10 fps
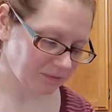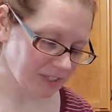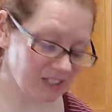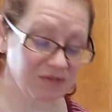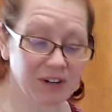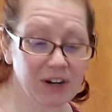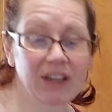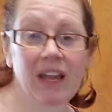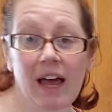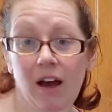This is very
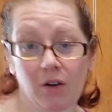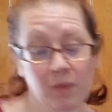loud,